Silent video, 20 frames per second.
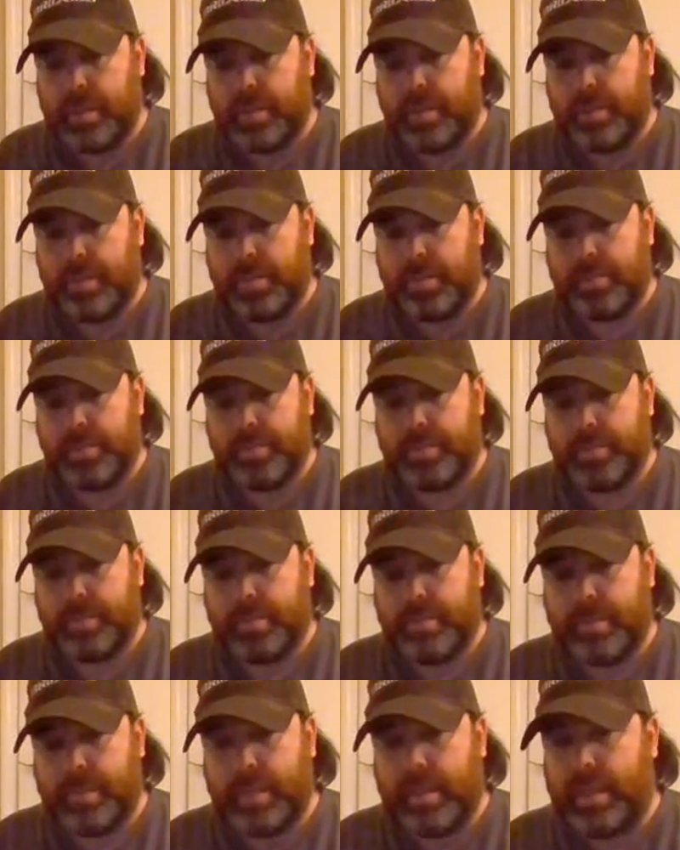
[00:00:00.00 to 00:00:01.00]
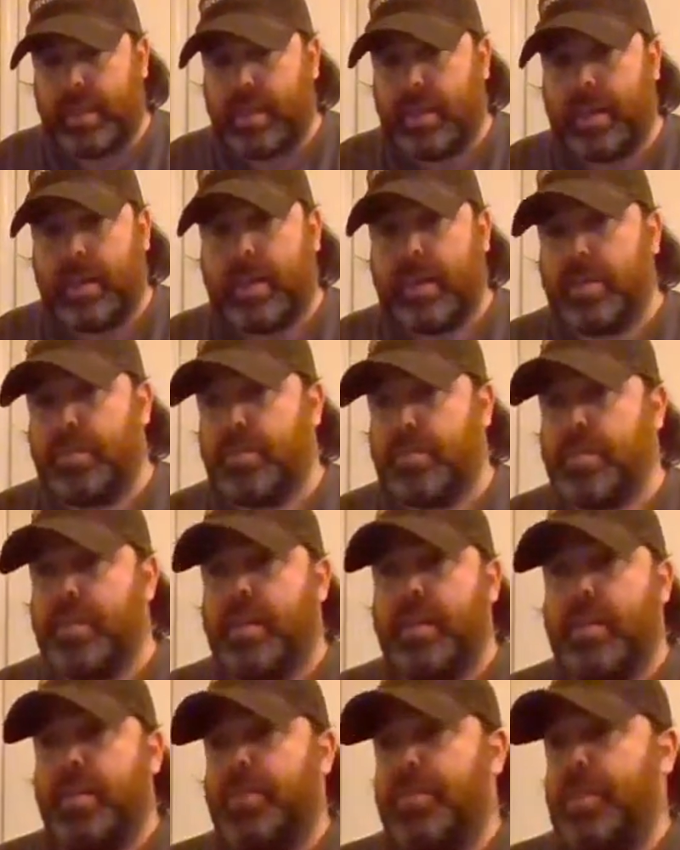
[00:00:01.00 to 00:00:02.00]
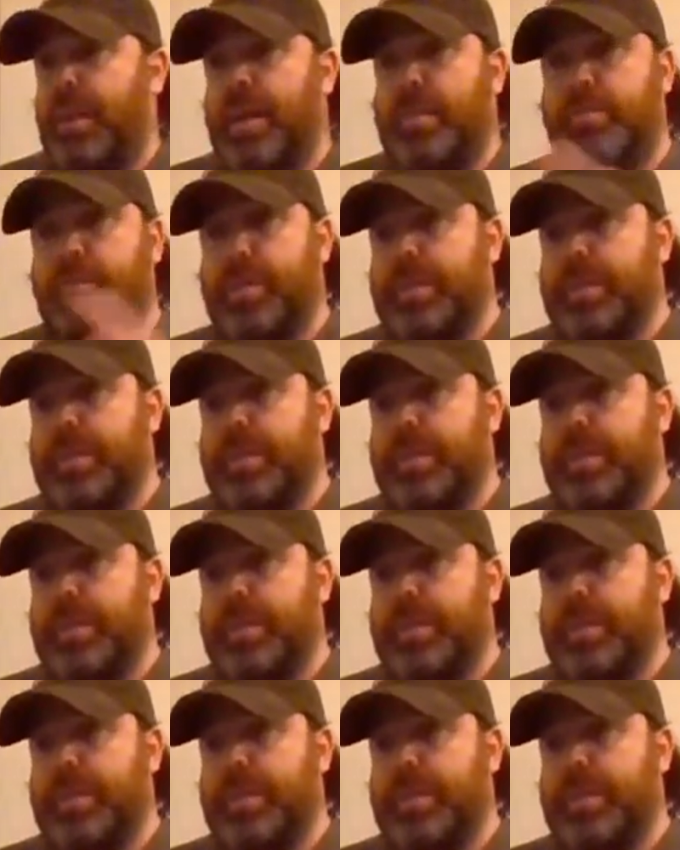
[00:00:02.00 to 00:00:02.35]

Um, I have 5